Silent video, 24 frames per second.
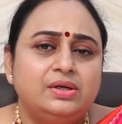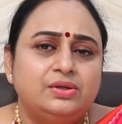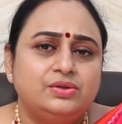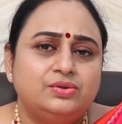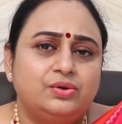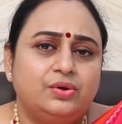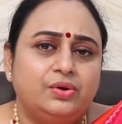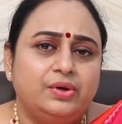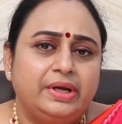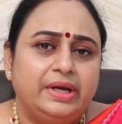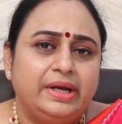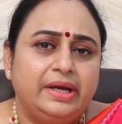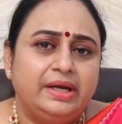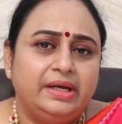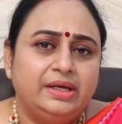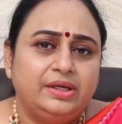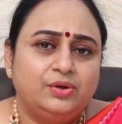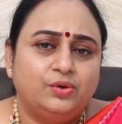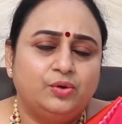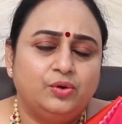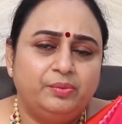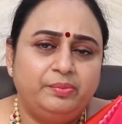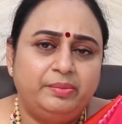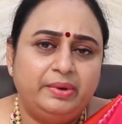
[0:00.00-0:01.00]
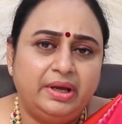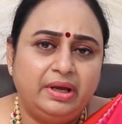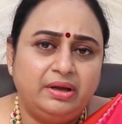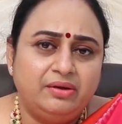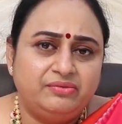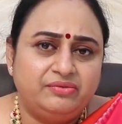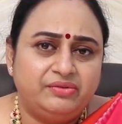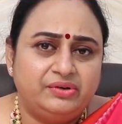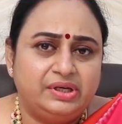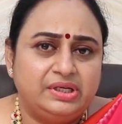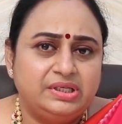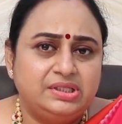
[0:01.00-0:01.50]
So it could
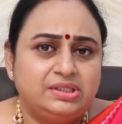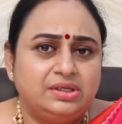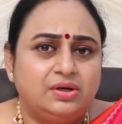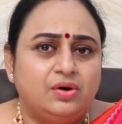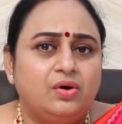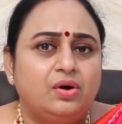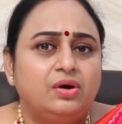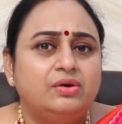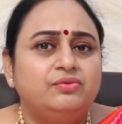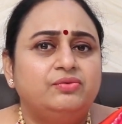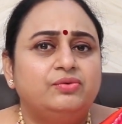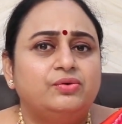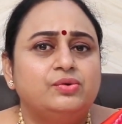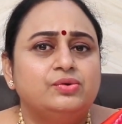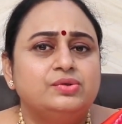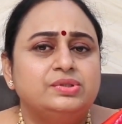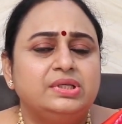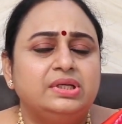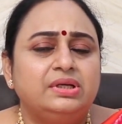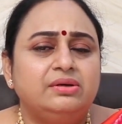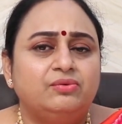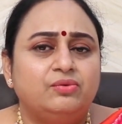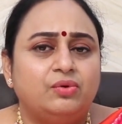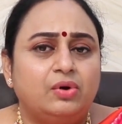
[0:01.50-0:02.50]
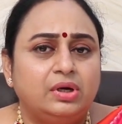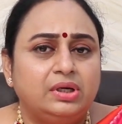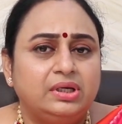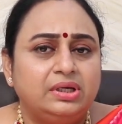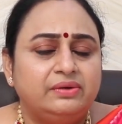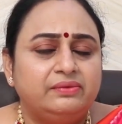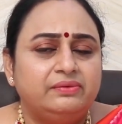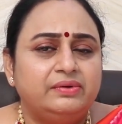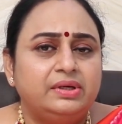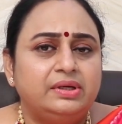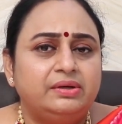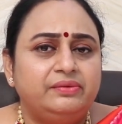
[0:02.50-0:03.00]
be fresh or frozen,
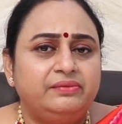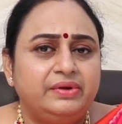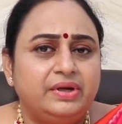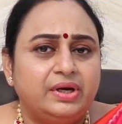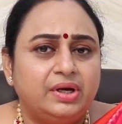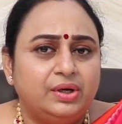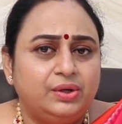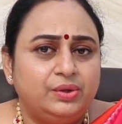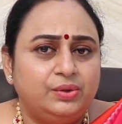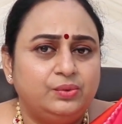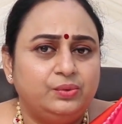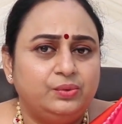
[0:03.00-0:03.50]
whatever we are